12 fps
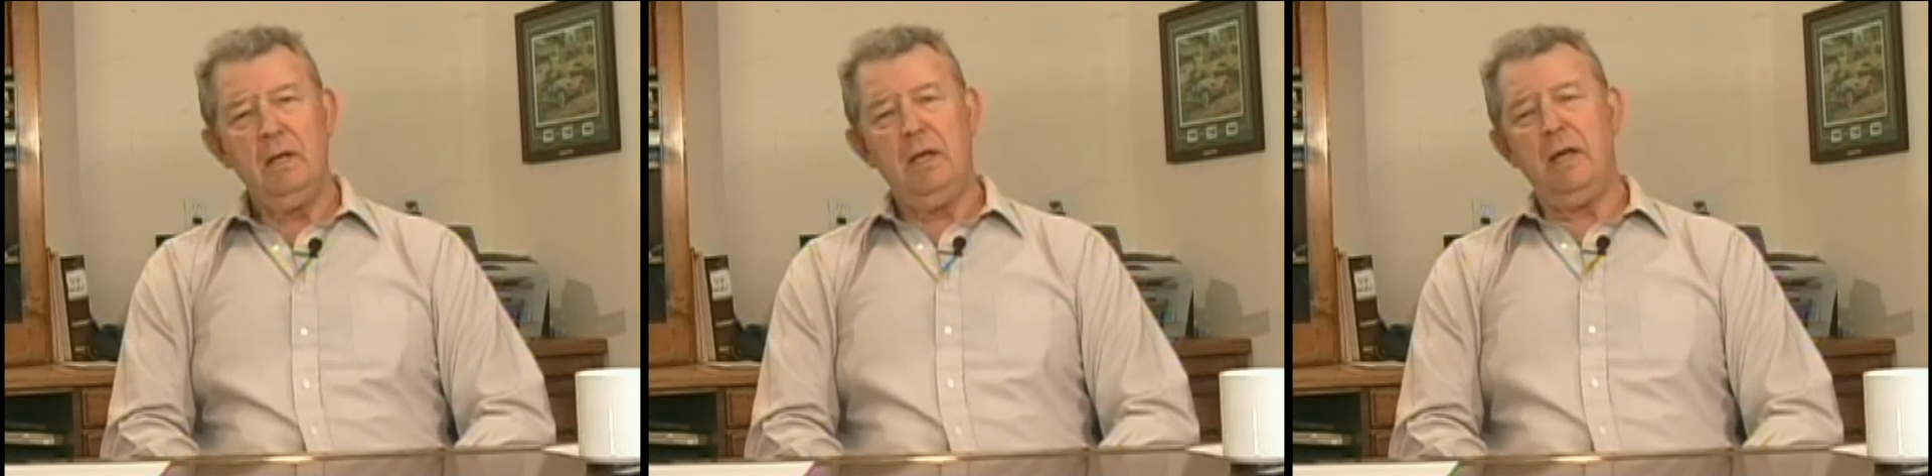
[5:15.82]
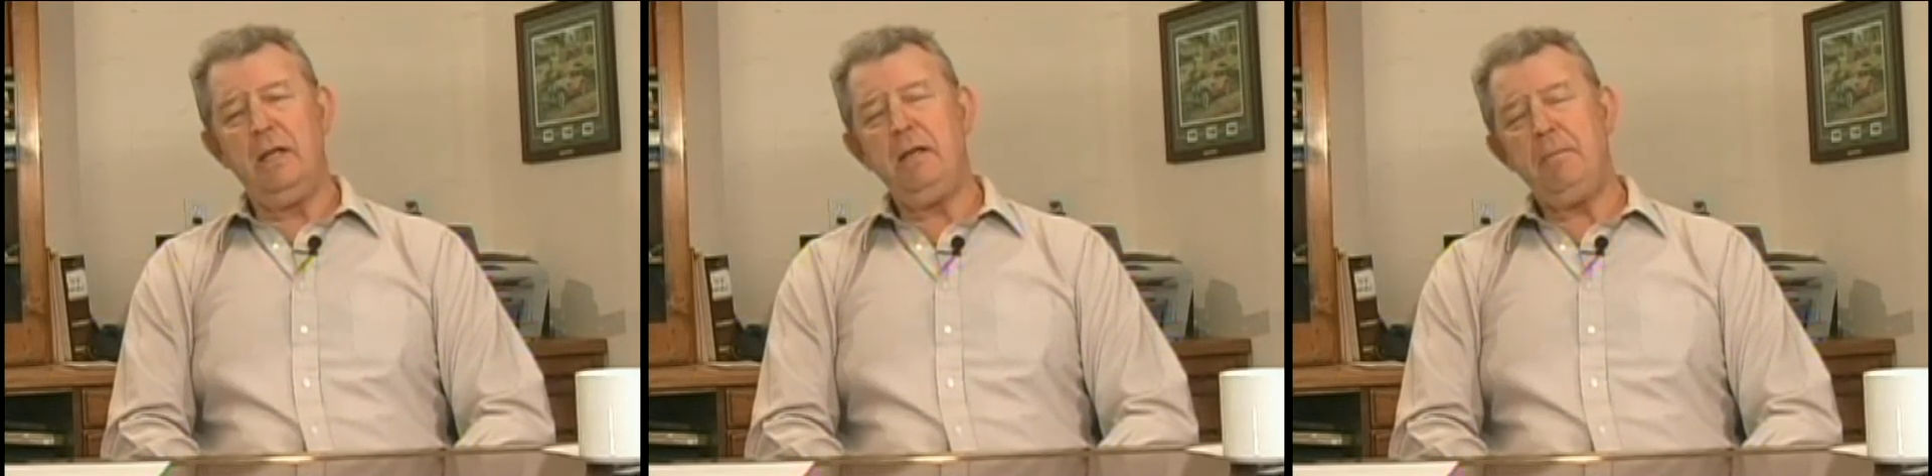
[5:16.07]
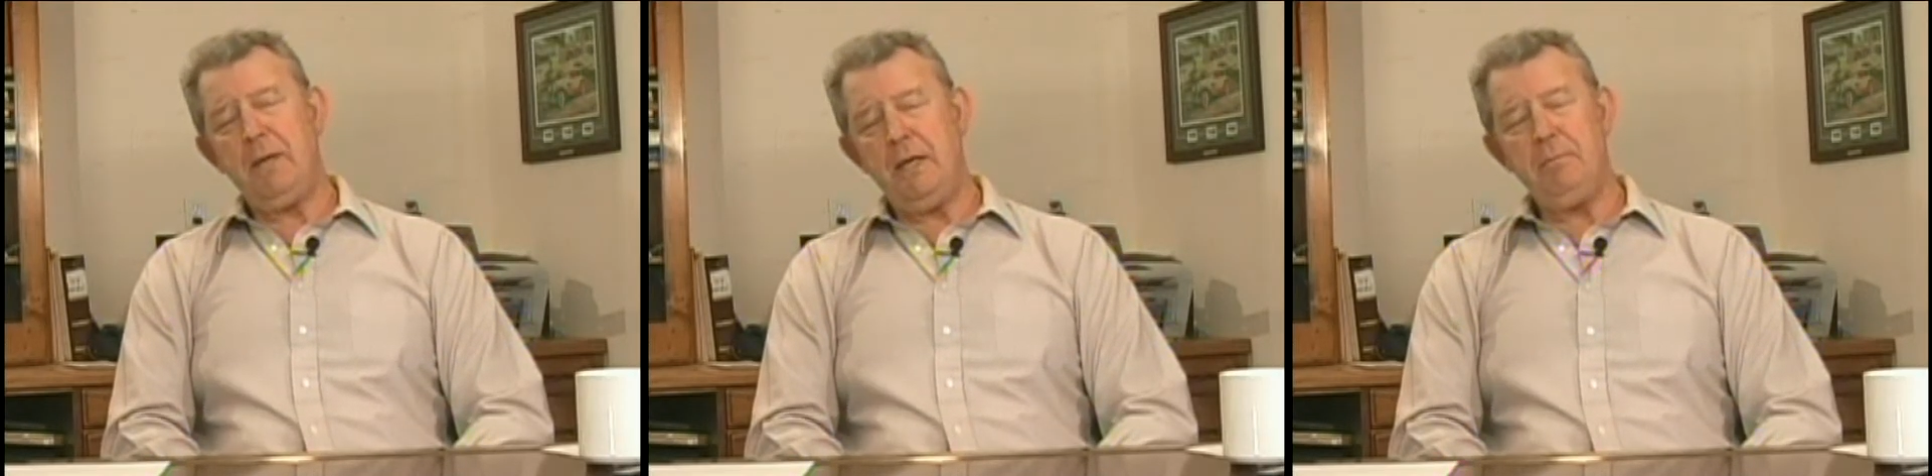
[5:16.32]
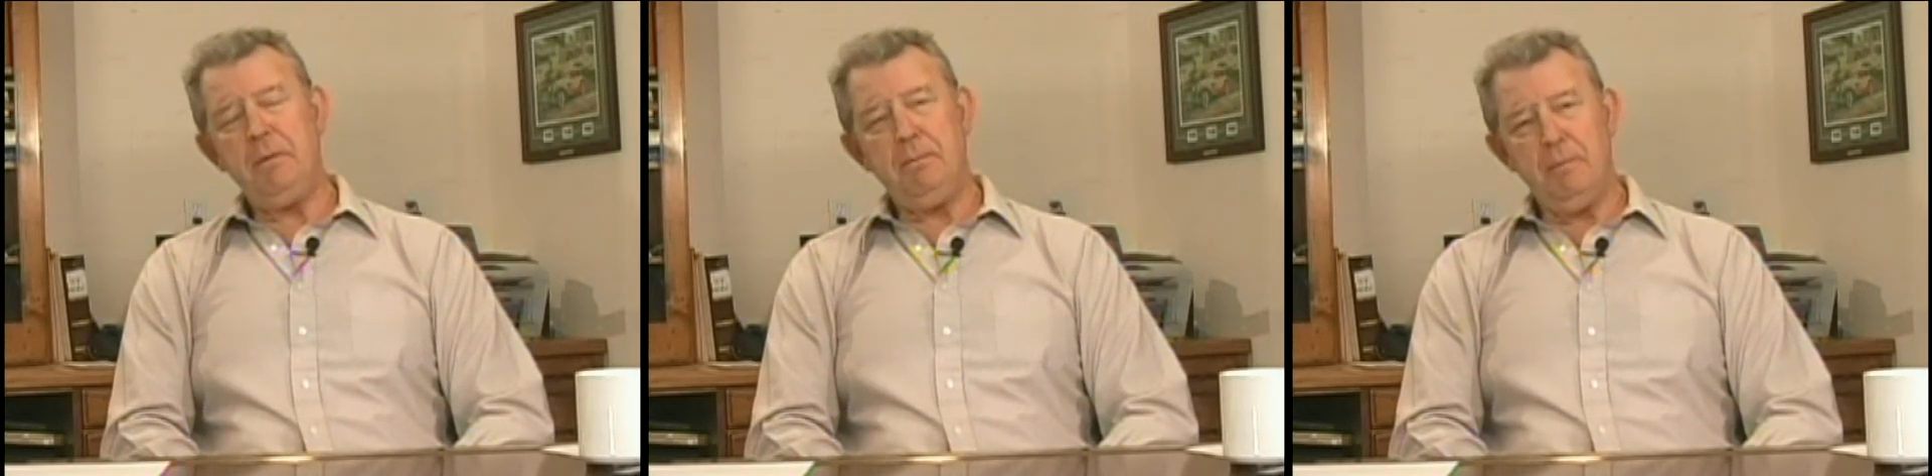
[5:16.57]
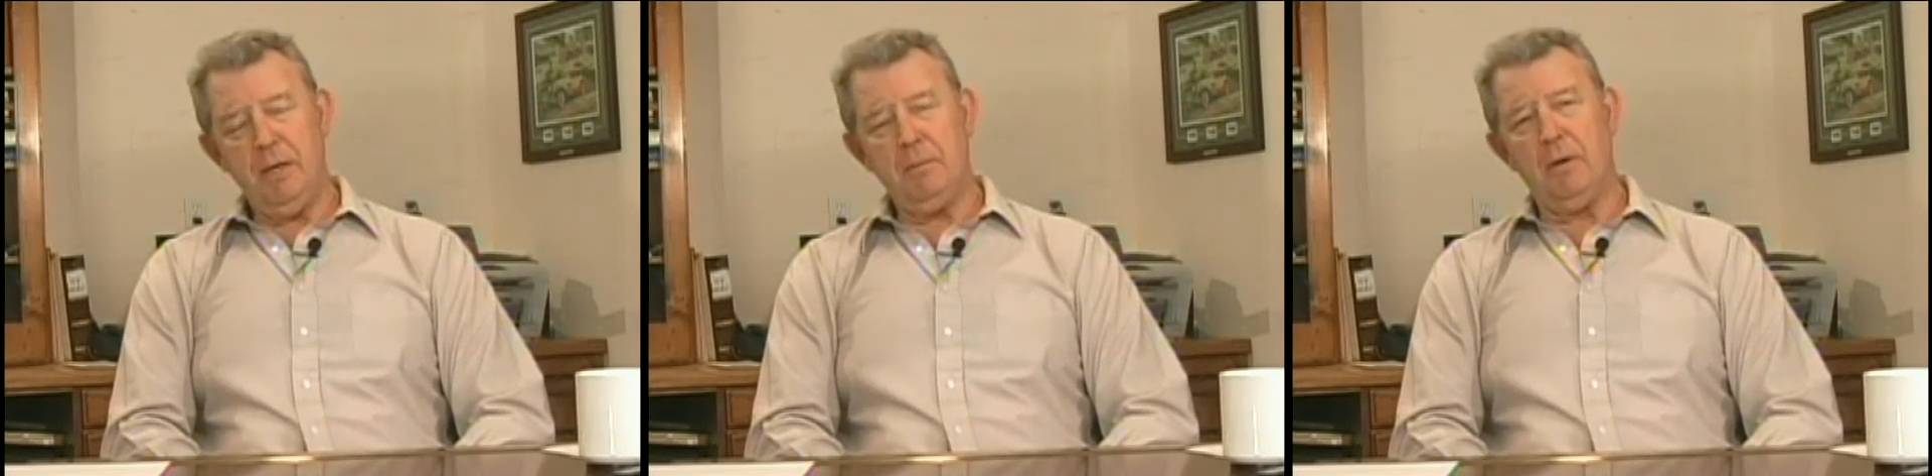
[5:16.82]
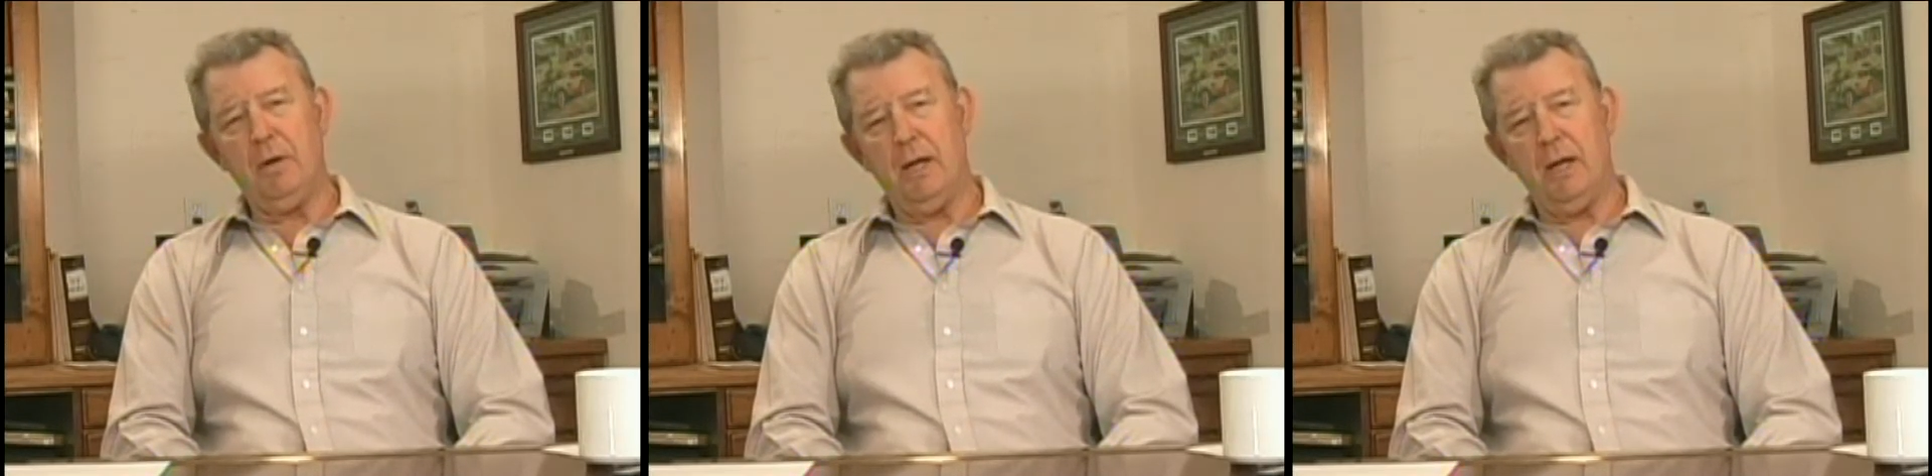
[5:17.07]
And he made me
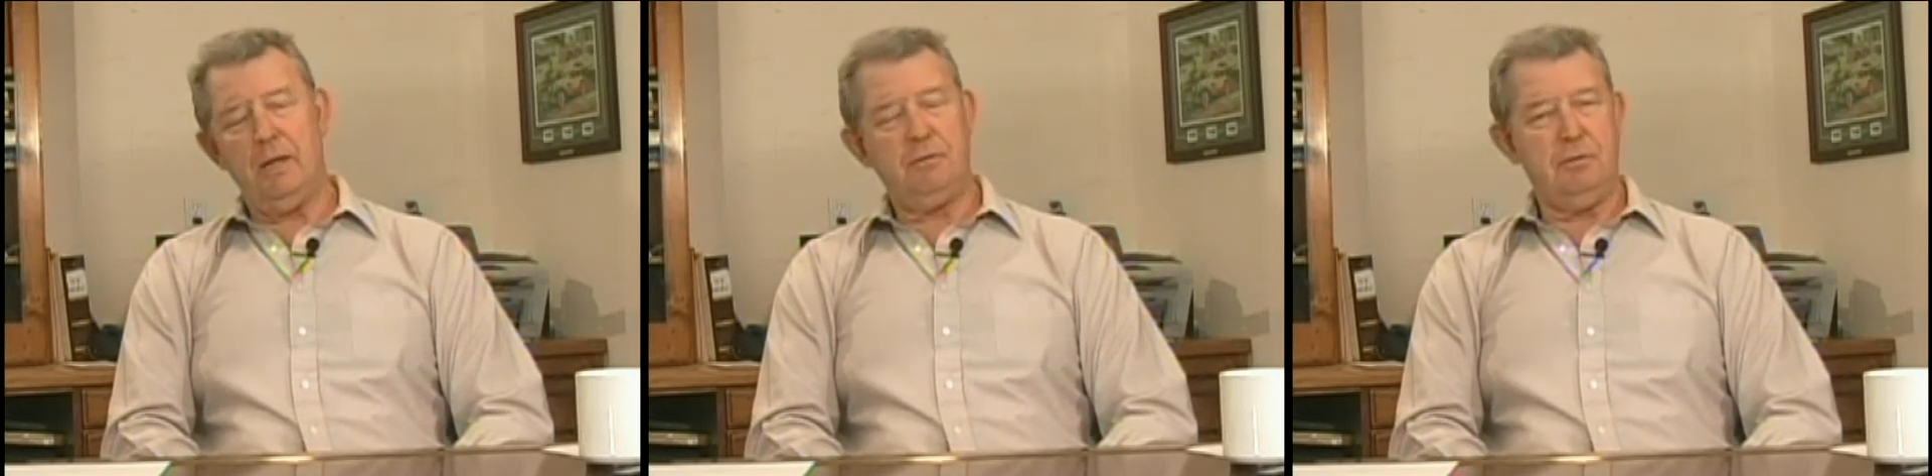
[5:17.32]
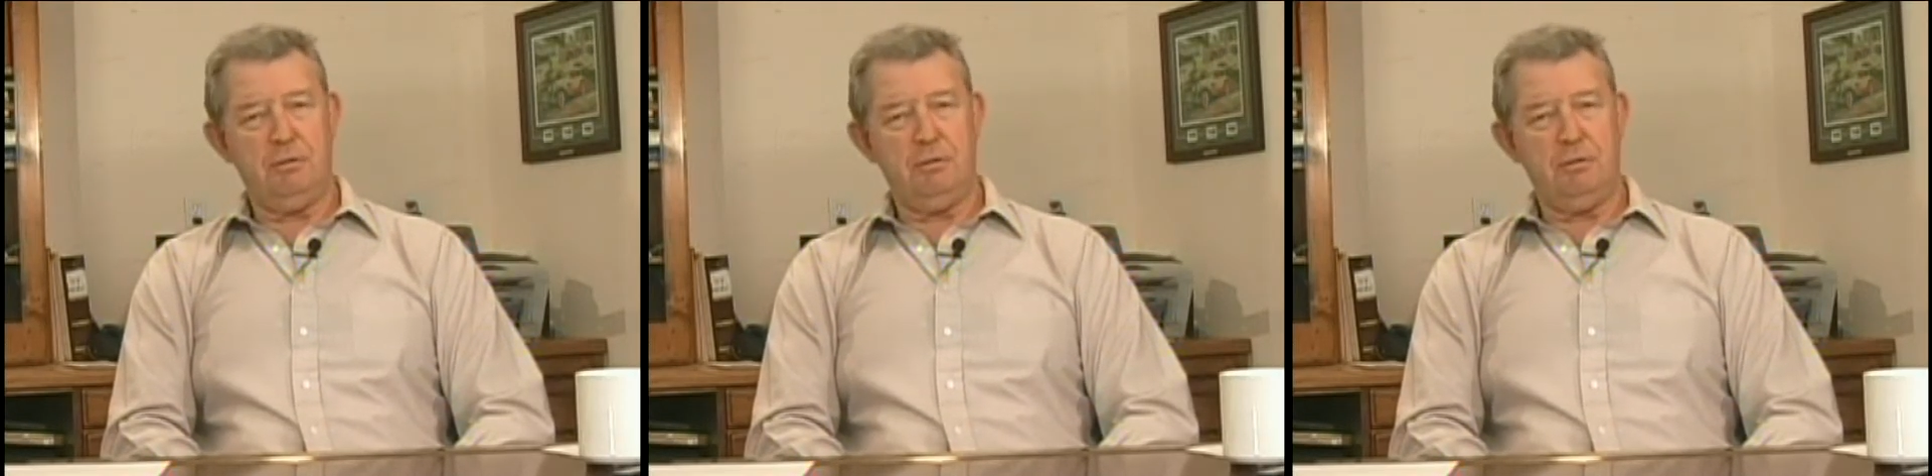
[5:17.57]
memorize